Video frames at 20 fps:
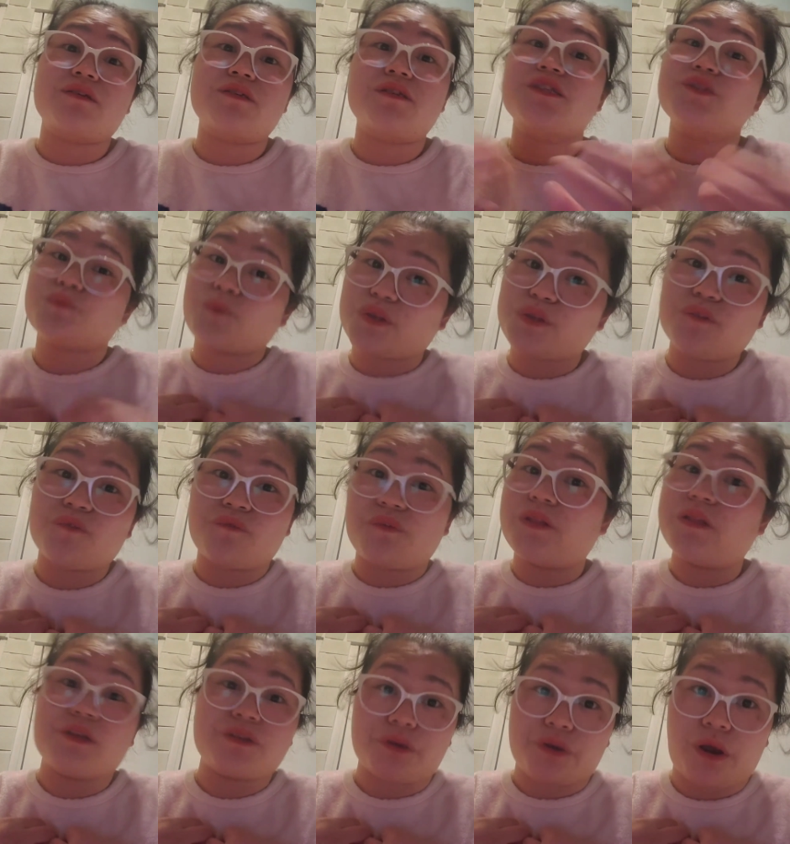that's what you
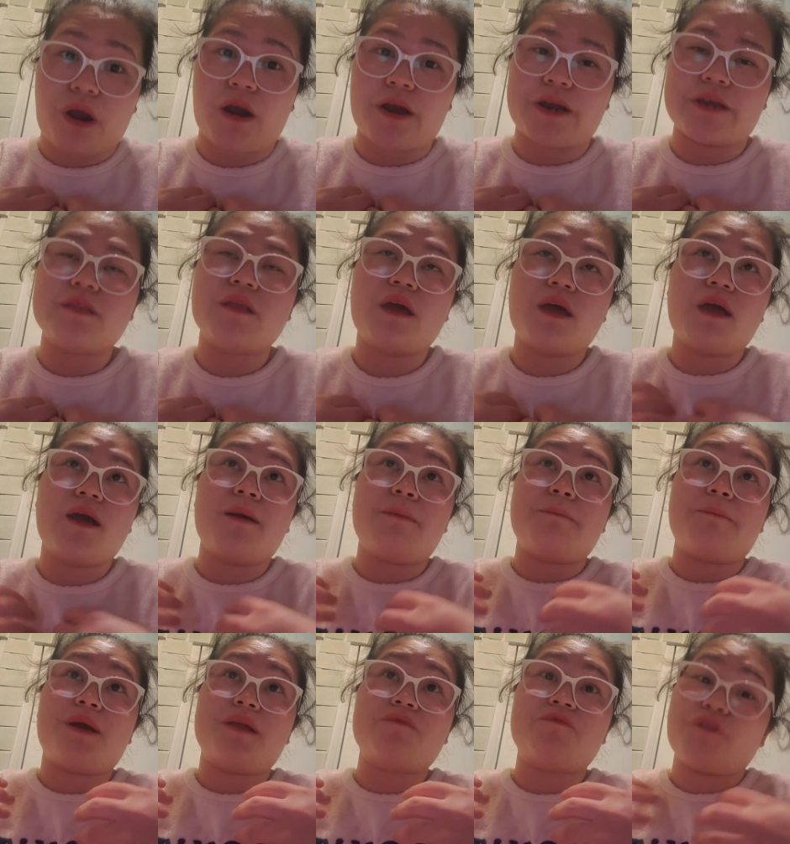feel in your heart.
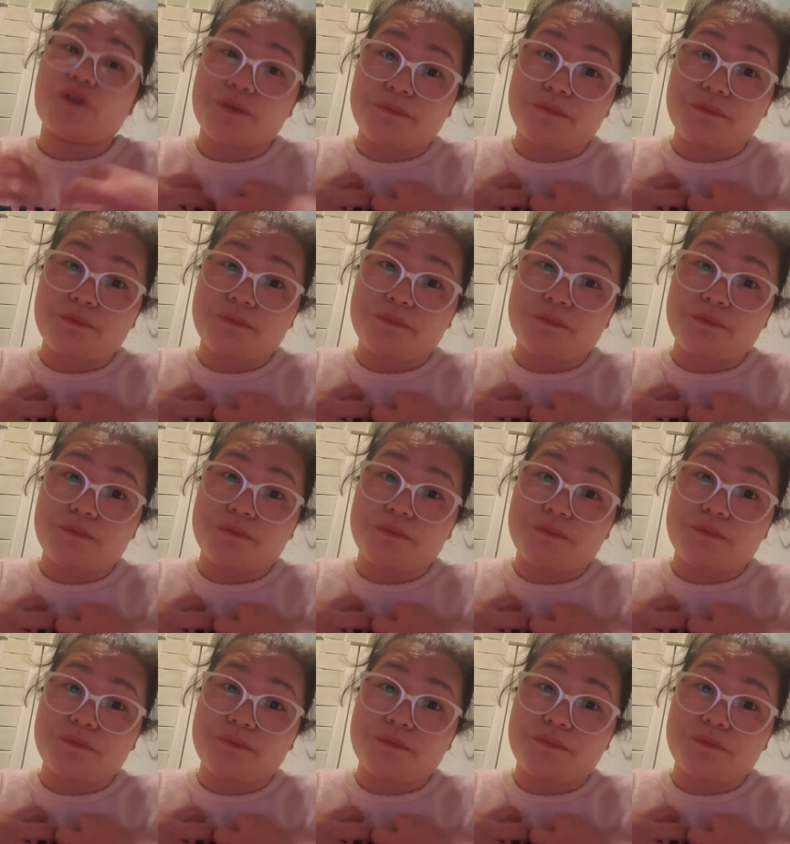But for